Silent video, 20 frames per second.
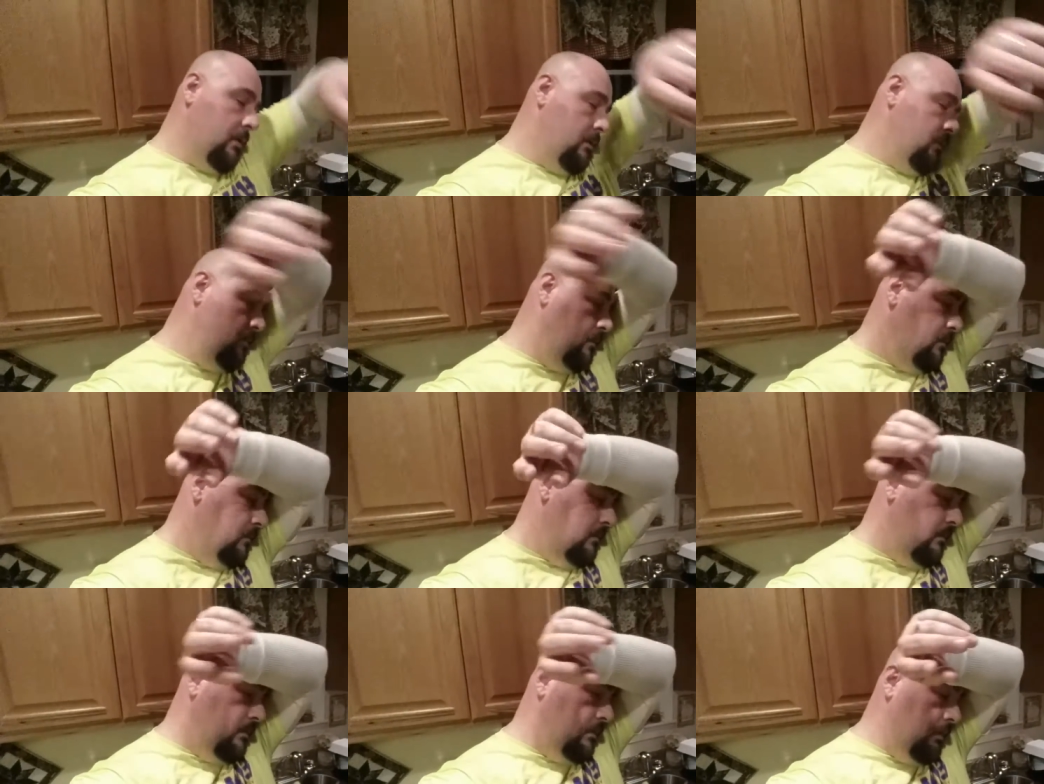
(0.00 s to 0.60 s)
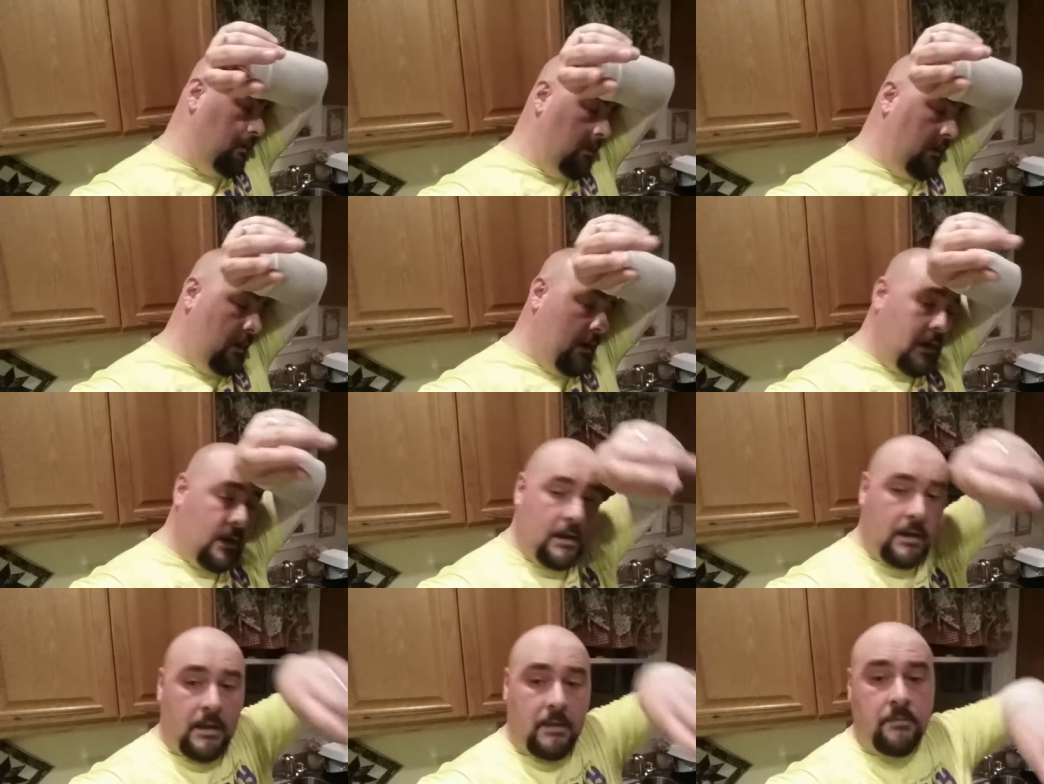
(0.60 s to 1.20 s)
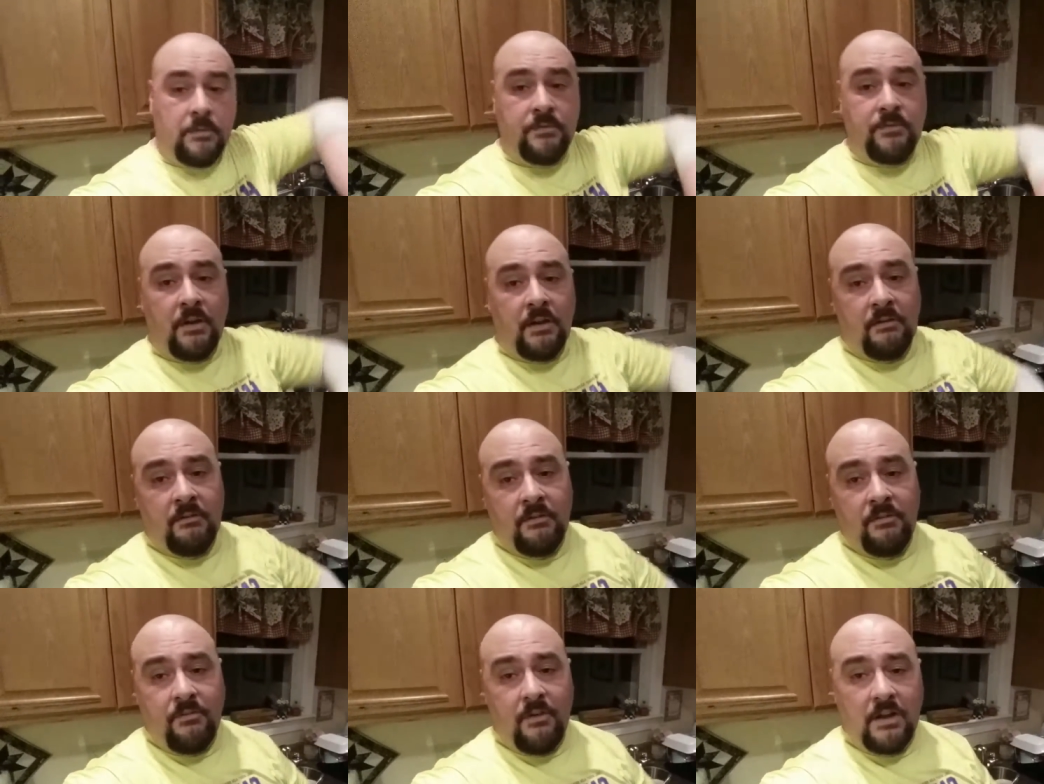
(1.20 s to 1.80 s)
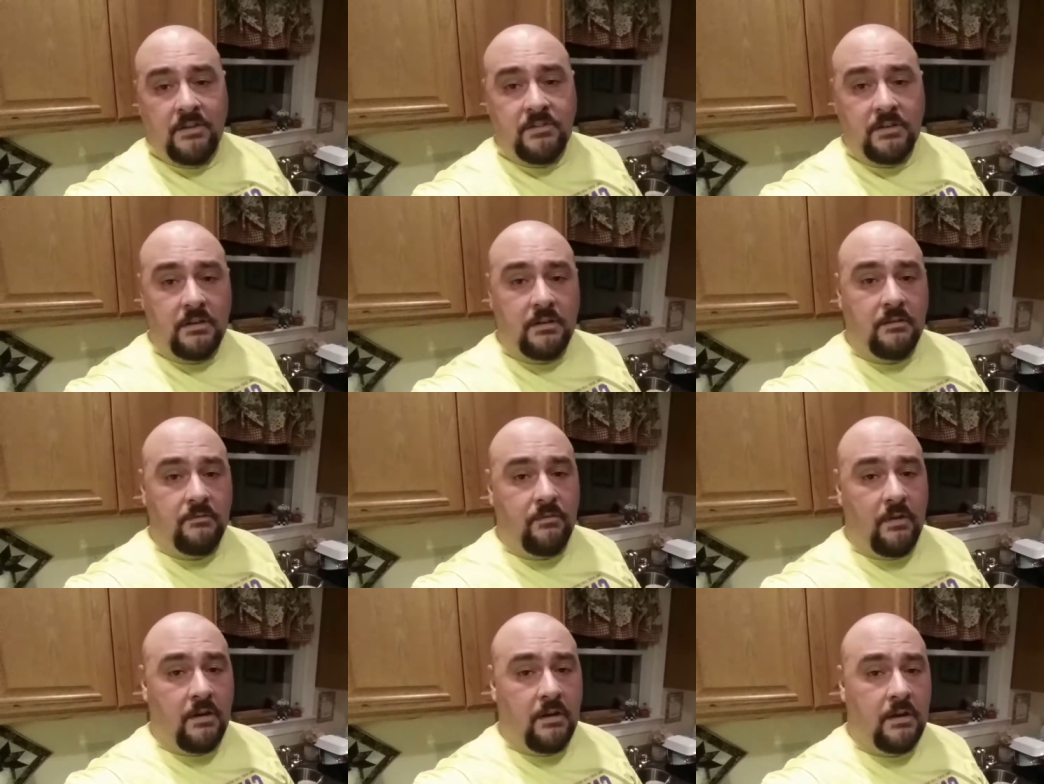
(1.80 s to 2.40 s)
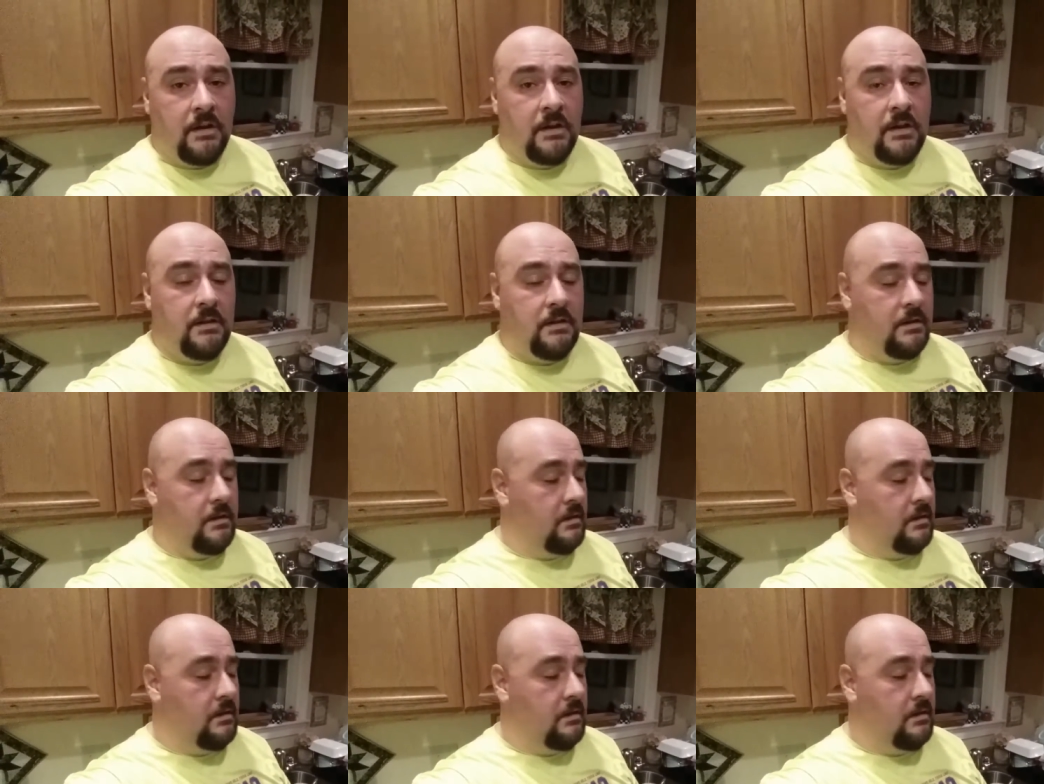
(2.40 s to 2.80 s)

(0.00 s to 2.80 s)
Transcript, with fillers: whew, it was very refreshing and very